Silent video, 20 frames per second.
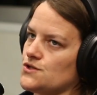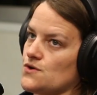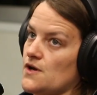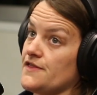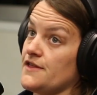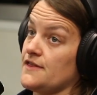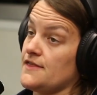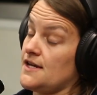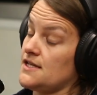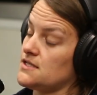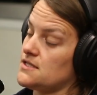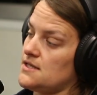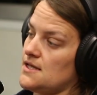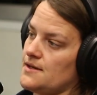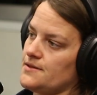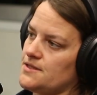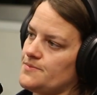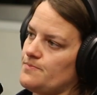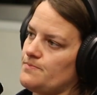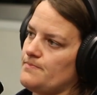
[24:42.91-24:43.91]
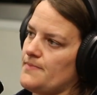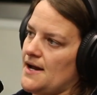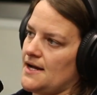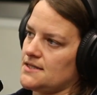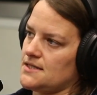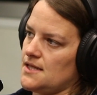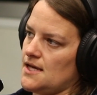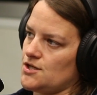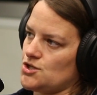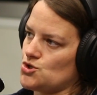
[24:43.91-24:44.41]
So I think that's back
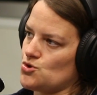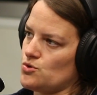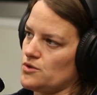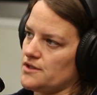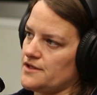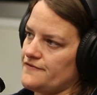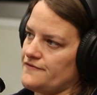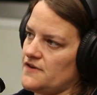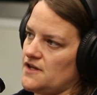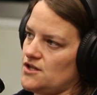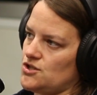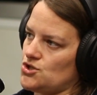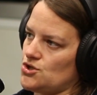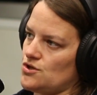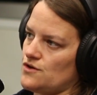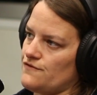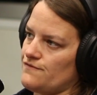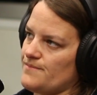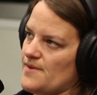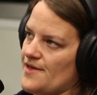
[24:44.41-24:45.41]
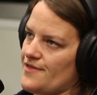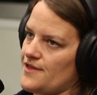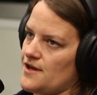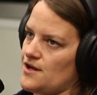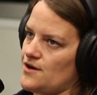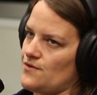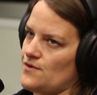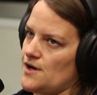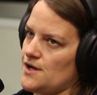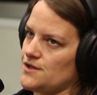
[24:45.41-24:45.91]
to that short-lived nature of
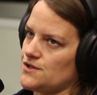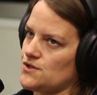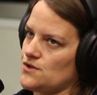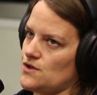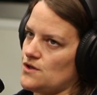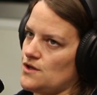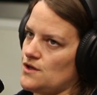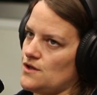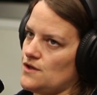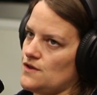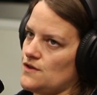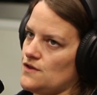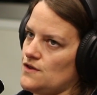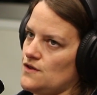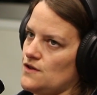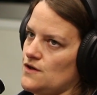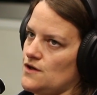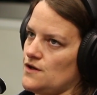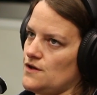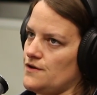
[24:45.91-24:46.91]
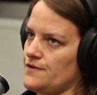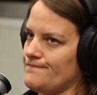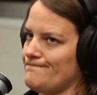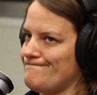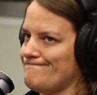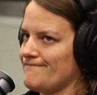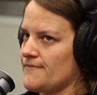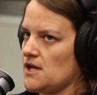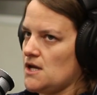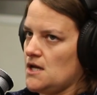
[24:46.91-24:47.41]
methane, right? So the
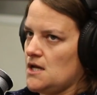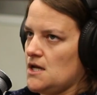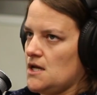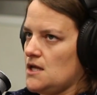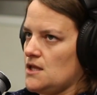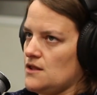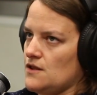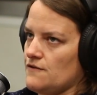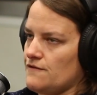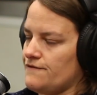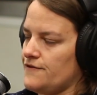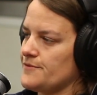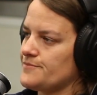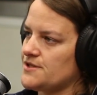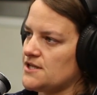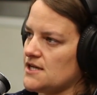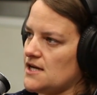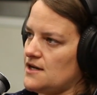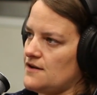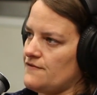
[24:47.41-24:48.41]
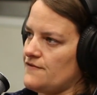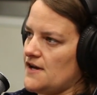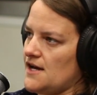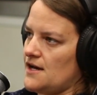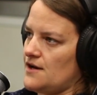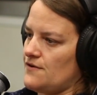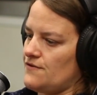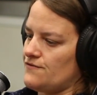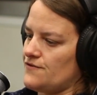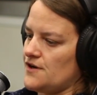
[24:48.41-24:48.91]
flip side of
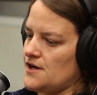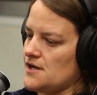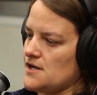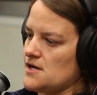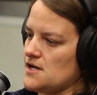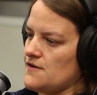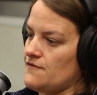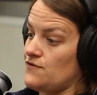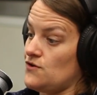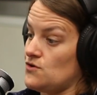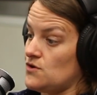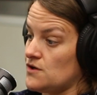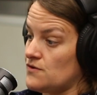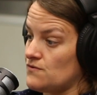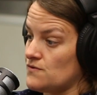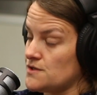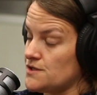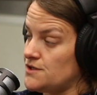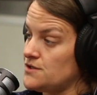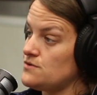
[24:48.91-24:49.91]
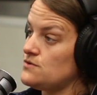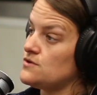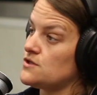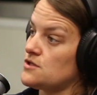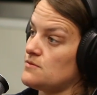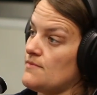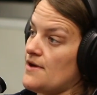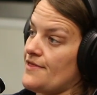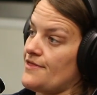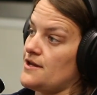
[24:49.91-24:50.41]
that if you can
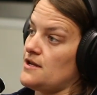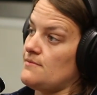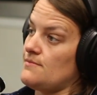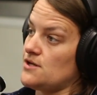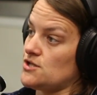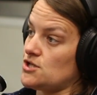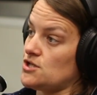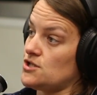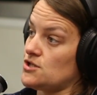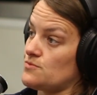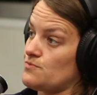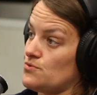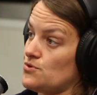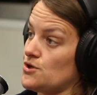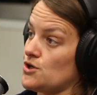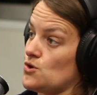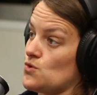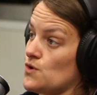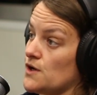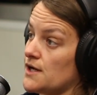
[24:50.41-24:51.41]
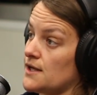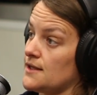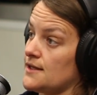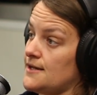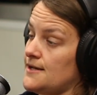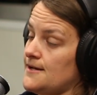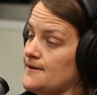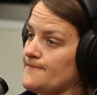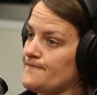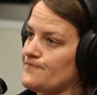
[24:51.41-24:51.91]
reduce methane emissions pretty
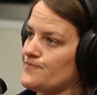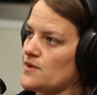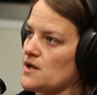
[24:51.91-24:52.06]
quickly,